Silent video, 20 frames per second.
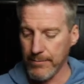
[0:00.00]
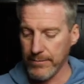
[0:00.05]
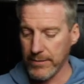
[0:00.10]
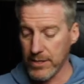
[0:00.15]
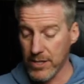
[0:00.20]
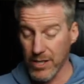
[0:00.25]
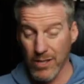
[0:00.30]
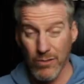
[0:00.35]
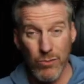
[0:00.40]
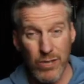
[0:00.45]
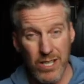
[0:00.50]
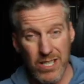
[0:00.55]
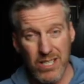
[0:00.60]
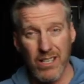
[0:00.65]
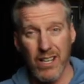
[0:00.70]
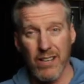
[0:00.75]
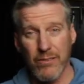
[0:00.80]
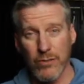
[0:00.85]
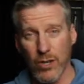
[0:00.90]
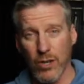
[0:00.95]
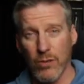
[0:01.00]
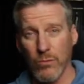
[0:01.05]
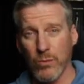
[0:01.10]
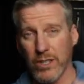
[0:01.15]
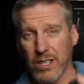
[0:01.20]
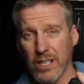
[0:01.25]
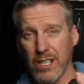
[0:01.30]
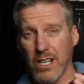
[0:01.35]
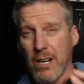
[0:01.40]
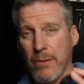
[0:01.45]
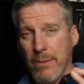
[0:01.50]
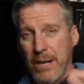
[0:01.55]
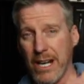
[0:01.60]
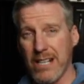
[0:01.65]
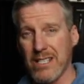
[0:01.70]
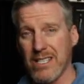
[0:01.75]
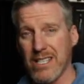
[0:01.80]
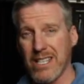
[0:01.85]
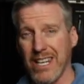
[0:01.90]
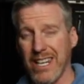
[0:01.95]
So the reason I've gone with the
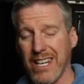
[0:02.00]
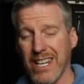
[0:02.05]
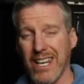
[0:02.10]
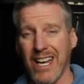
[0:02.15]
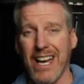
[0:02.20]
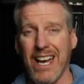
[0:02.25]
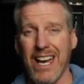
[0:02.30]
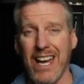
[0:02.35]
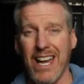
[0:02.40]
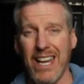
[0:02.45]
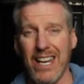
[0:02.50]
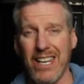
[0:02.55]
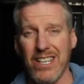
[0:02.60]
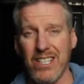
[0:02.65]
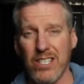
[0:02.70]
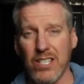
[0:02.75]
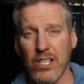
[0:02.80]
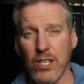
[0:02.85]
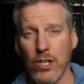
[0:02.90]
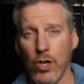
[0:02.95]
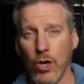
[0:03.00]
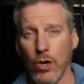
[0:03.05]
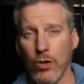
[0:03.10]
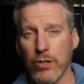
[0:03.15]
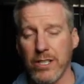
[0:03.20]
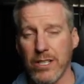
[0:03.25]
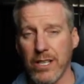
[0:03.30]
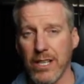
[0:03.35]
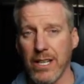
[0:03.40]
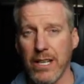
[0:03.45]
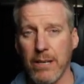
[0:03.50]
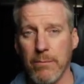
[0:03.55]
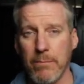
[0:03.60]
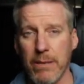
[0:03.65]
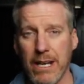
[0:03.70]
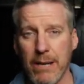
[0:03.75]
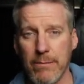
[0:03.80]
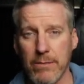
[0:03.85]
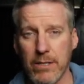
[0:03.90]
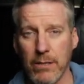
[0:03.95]
Garmin XT and not the
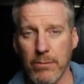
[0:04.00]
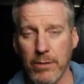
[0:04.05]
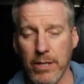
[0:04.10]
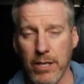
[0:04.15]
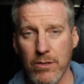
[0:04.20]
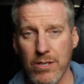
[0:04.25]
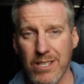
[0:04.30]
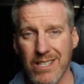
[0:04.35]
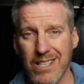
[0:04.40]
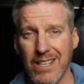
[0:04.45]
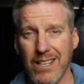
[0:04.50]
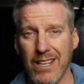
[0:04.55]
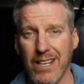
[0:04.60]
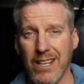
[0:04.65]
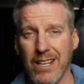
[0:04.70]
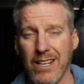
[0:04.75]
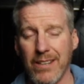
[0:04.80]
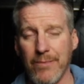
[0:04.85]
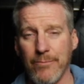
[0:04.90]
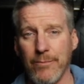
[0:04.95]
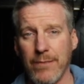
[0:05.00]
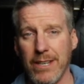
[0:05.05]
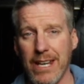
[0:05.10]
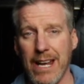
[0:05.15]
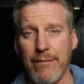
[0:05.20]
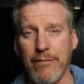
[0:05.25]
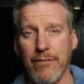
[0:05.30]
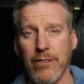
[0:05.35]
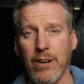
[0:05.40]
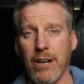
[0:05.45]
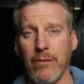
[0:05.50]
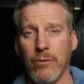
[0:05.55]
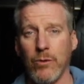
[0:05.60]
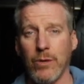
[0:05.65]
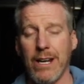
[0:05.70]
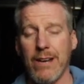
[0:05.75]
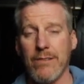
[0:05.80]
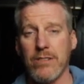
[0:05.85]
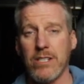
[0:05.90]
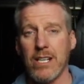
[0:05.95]
BMW Nav 5
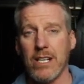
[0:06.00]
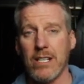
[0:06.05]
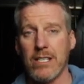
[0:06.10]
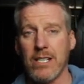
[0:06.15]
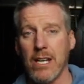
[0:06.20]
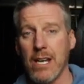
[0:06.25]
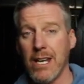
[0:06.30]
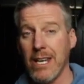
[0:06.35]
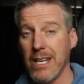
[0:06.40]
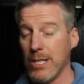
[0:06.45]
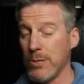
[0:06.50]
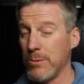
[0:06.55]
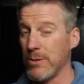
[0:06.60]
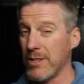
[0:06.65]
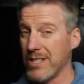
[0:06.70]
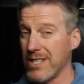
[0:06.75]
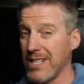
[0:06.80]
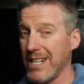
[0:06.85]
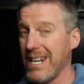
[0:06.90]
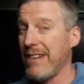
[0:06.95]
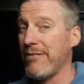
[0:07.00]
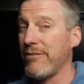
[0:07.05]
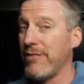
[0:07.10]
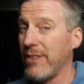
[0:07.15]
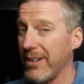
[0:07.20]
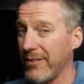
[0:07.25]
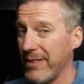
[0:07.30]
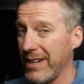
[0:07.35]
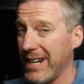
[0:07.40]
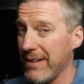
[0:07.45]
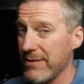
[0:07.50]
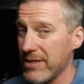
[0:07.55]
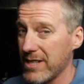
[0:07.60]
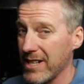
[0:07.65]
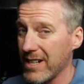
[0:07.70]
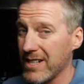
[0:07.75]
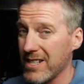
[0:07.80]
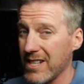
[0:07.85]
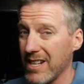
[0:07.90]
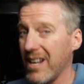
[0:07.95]
or Nav 6 is because the Nav 5 and Nav
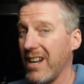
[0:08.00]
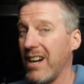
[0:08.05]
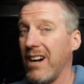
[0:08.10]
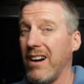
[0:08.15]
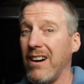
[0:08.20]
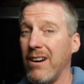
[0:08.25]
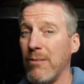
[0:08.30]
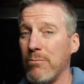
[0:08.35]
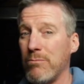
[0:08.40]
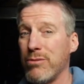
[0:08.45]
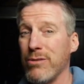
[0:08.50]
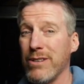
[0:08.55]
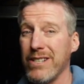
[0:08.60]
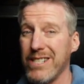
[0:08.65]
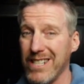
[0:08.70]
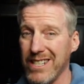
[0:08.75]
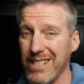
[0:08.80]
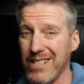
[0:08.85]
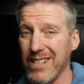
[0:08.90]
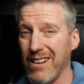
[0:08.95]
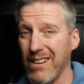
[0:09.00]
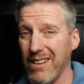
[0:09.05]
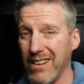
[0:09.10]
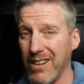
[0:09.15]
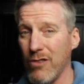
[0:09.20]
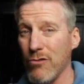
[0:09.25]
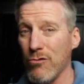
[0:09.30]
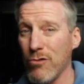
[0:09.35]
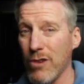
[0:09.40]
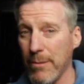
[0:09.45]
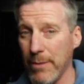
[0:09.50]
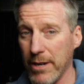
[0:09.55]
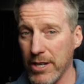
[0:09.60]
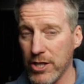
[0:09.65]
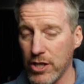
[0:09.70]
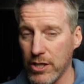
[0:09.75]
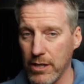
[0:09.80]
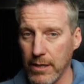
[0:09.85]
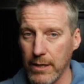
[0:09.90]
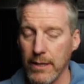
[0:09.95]
6 are pretty darn
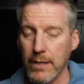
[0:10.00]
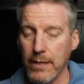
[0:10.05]
rubbish.